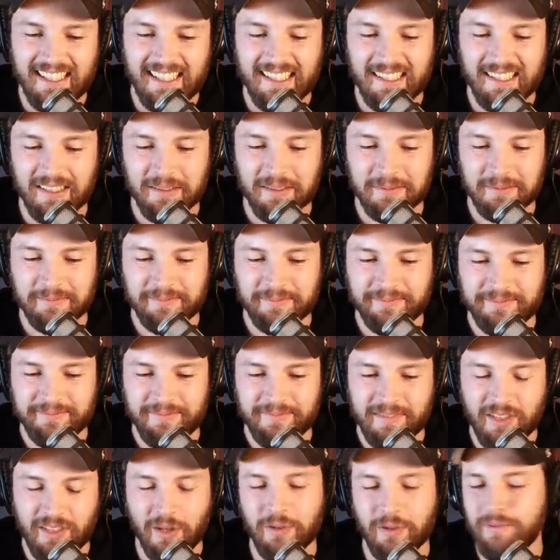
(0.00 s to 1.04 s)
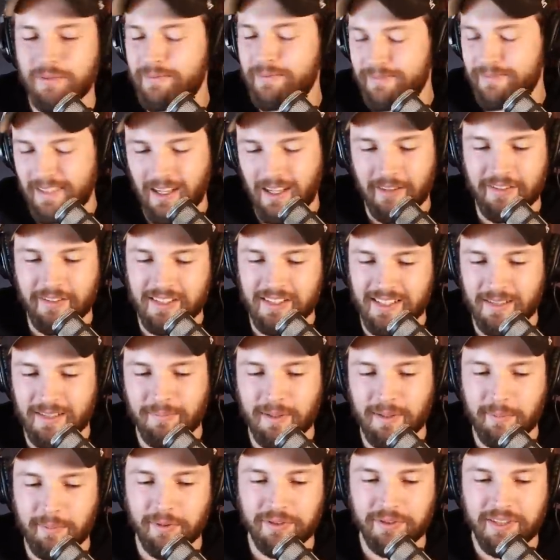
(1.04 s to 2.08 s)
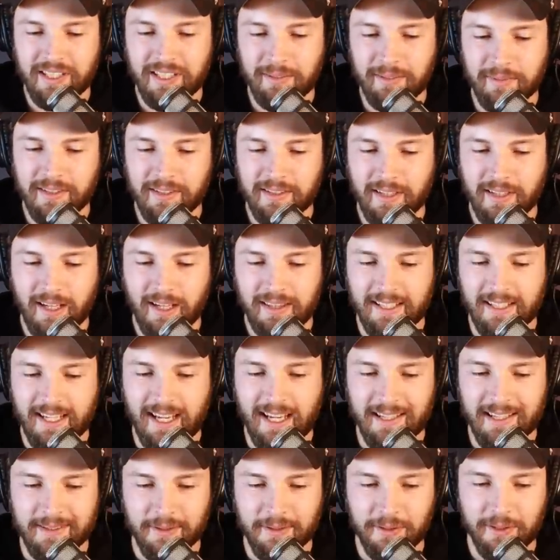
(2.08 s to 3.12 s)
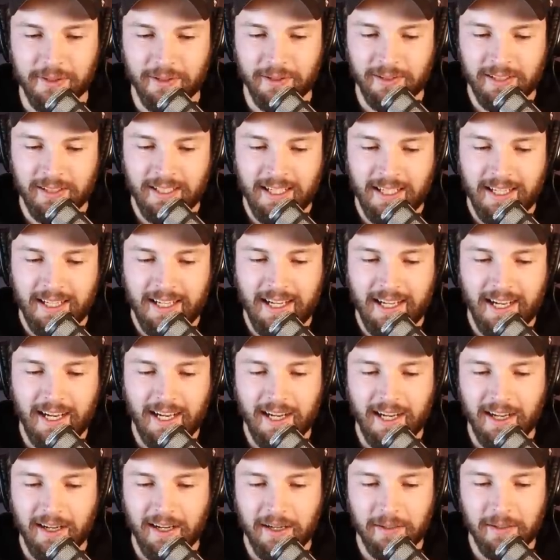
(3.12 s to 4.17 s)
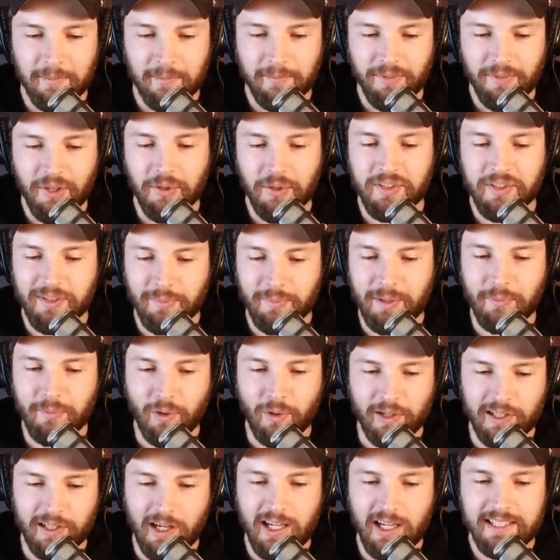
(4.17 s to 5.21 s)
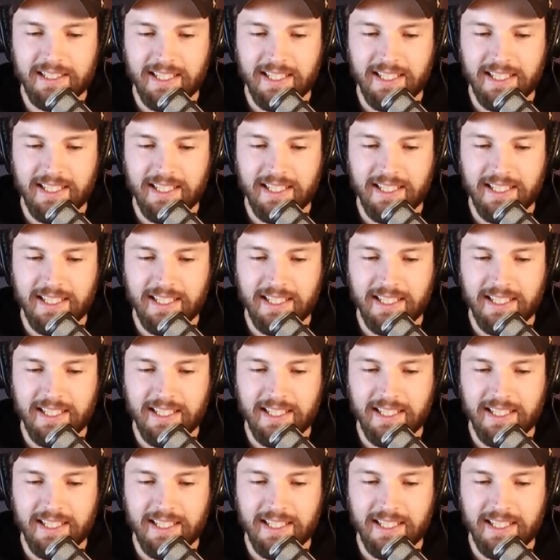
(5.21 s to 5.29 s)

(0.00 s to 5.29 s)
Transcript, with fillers: yeah. Um, so obviously, people deemed not the asshole. Um, there is a bit more